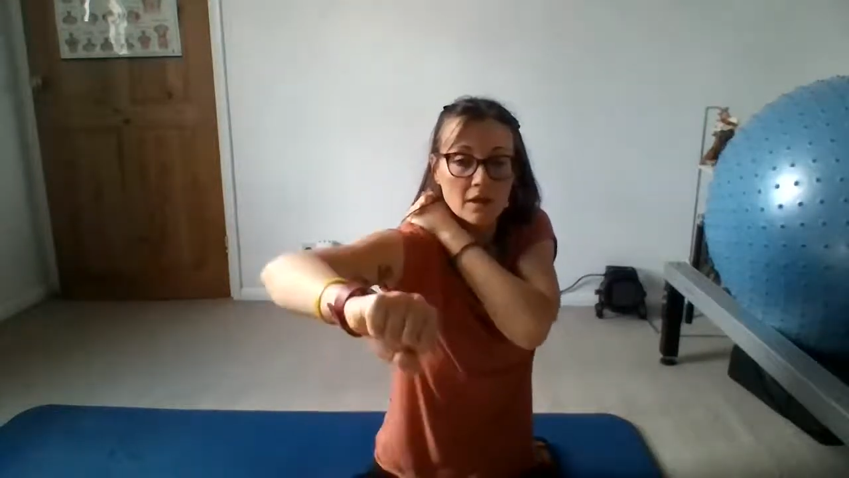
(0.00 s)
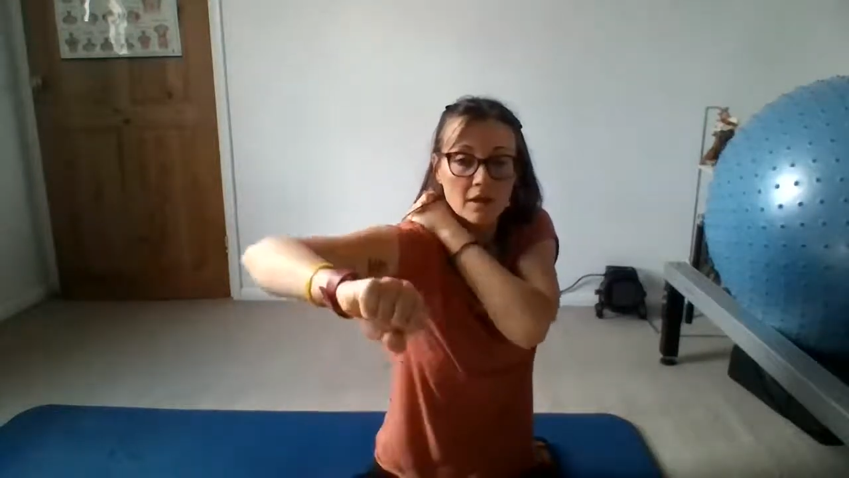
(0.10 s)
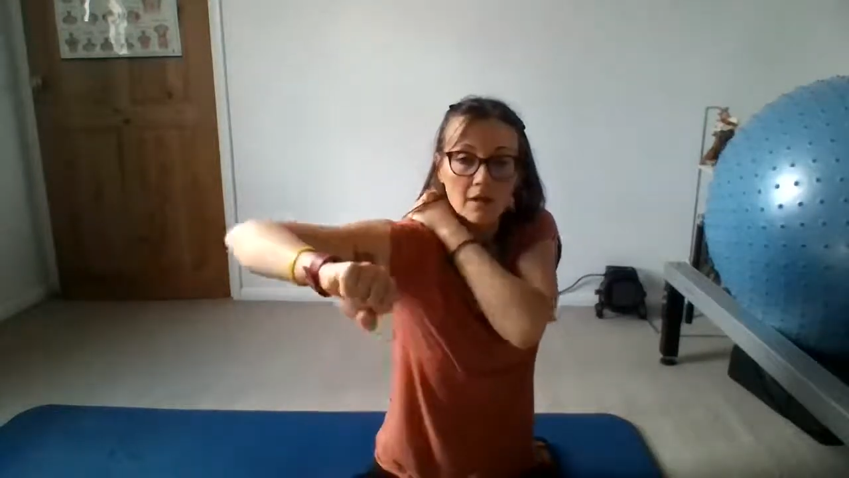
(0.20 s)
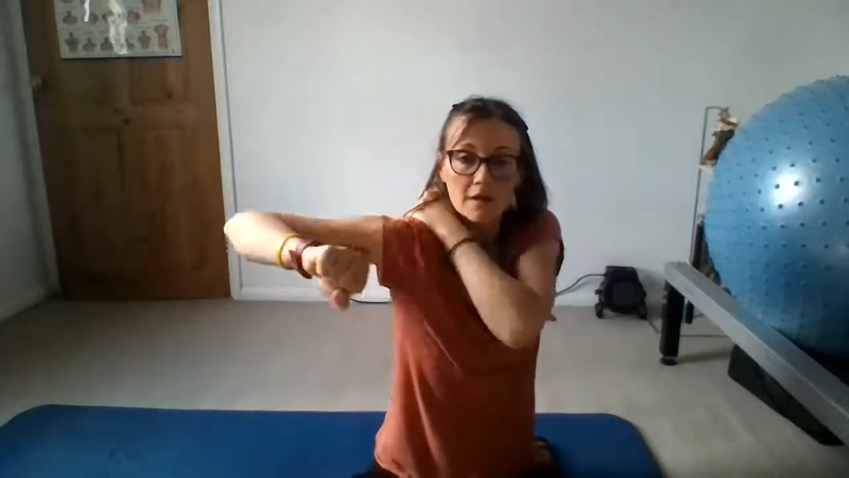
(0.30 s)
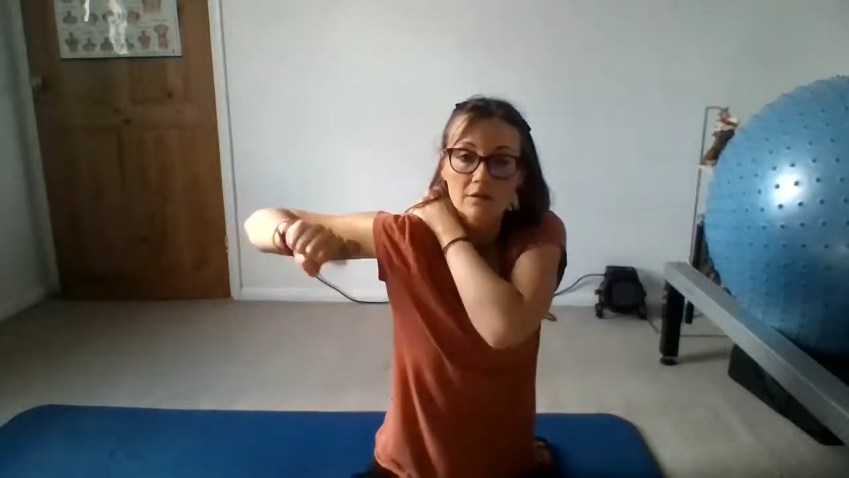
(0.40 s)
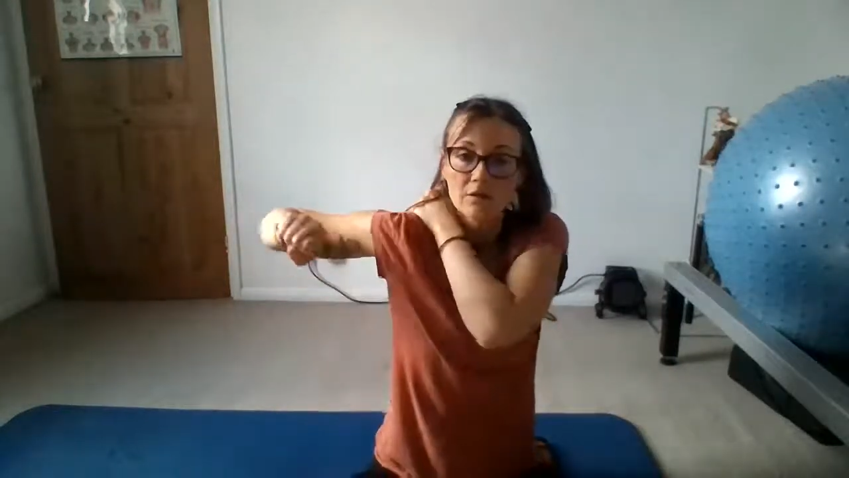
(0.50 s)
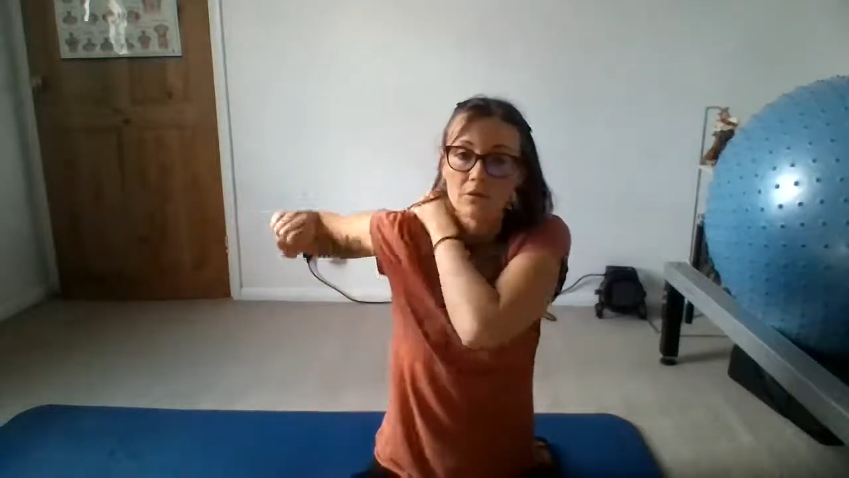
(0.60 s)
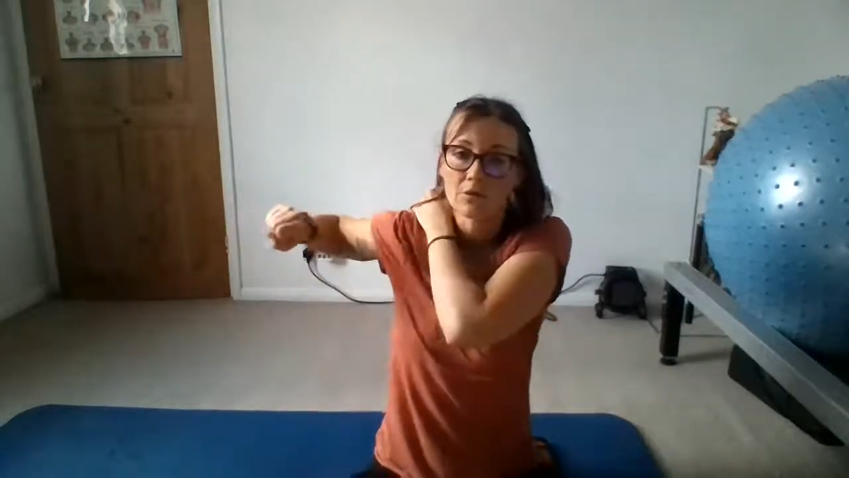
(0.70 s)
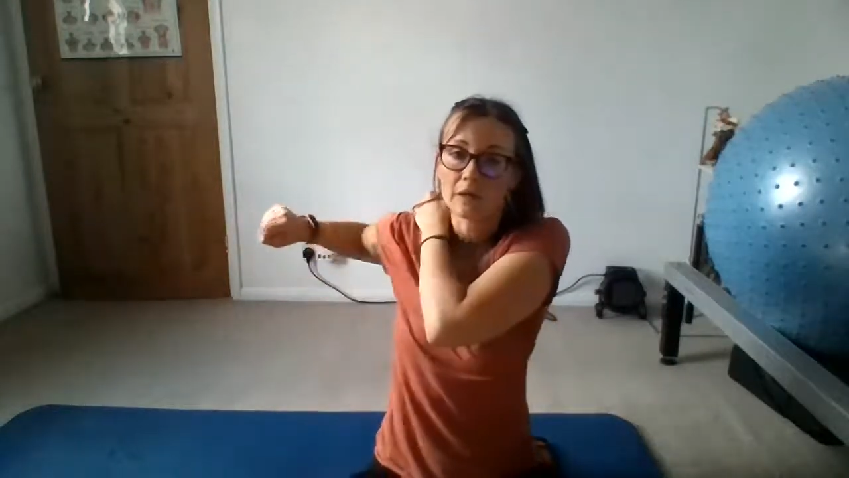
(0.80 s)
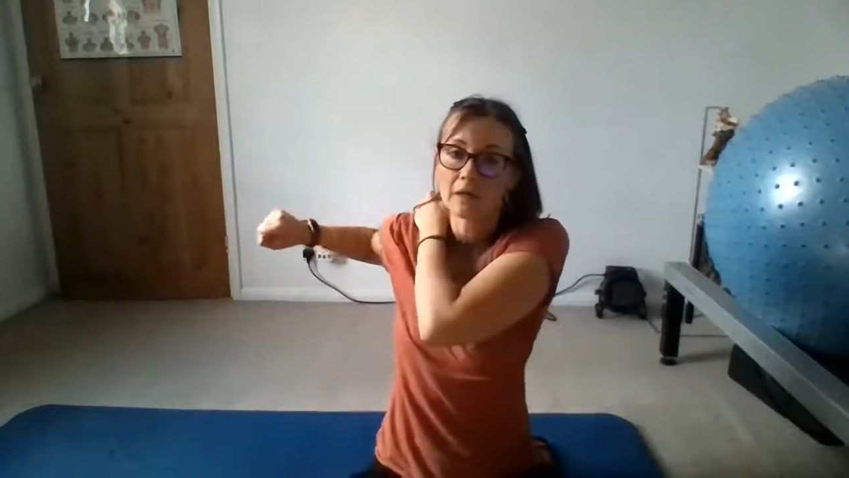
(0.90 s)
and
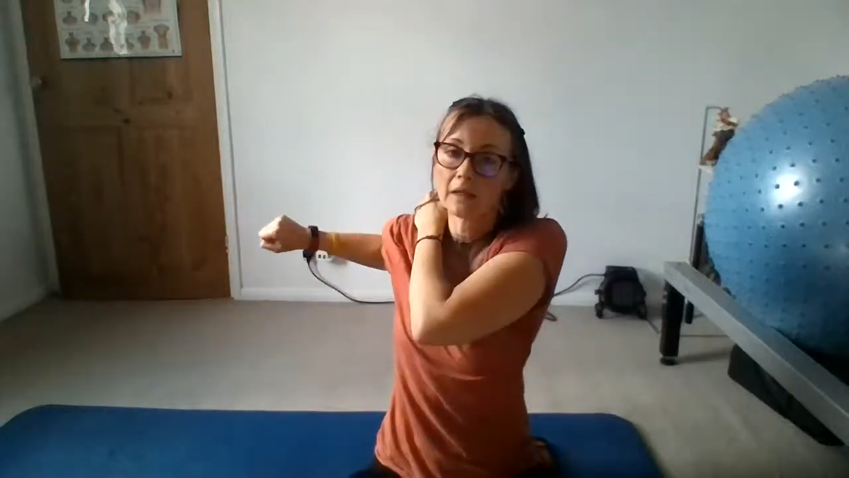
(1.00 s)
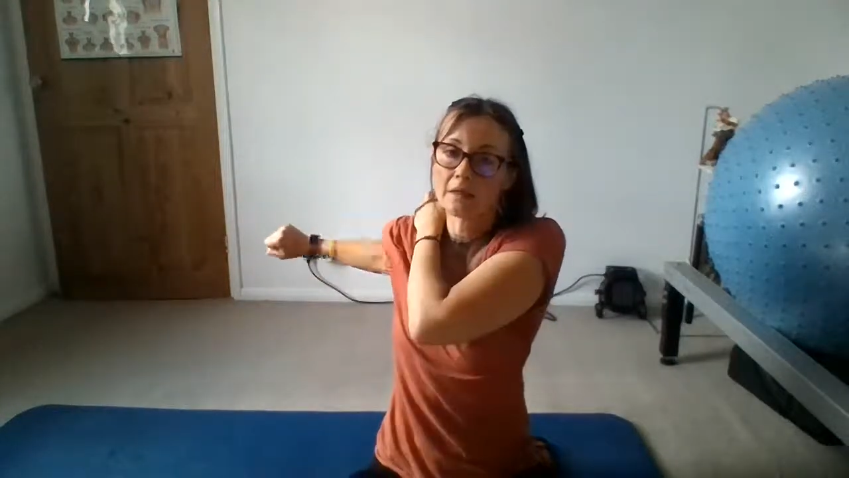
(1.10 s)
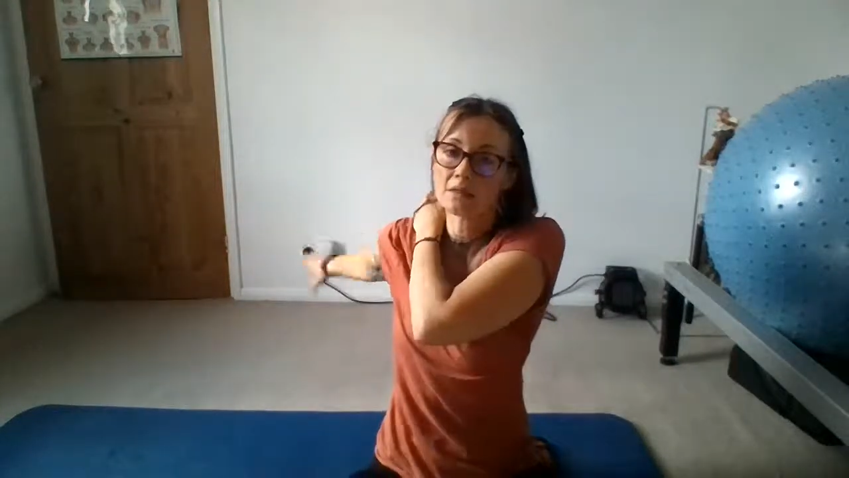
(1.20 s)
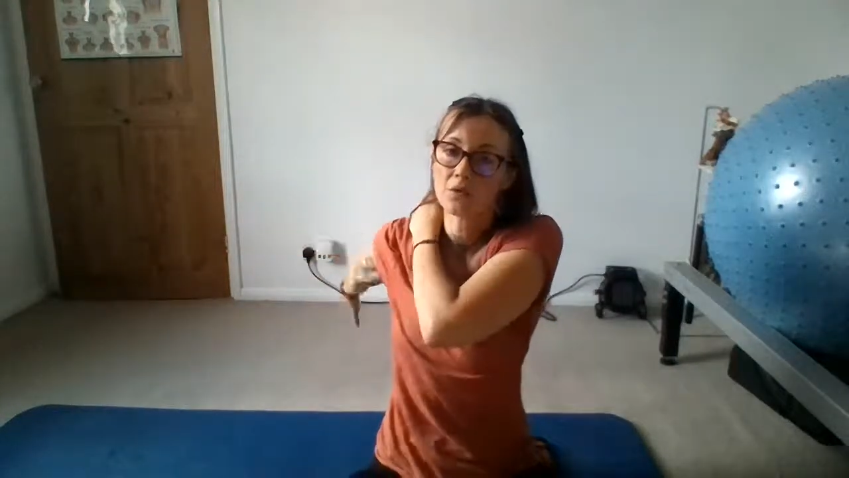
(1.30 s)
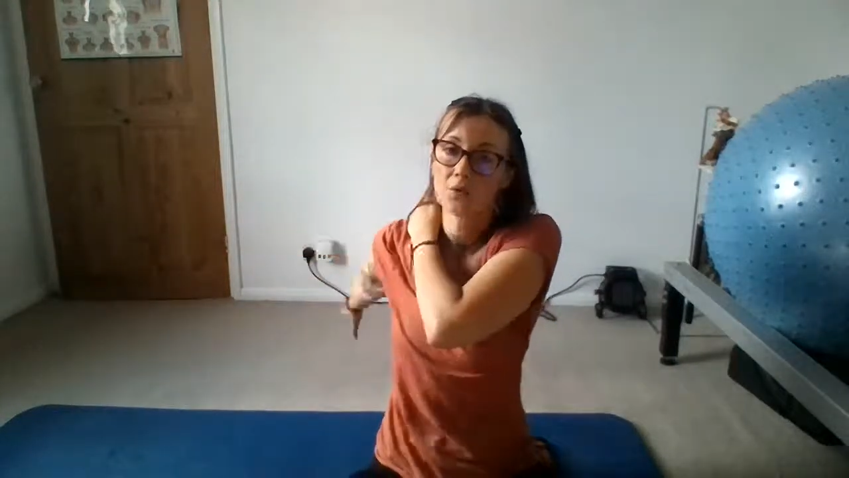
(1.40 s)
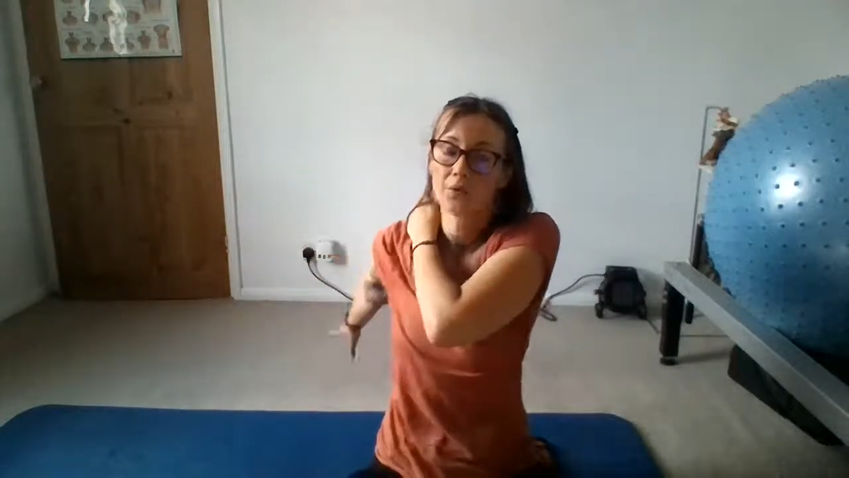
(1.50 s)
release.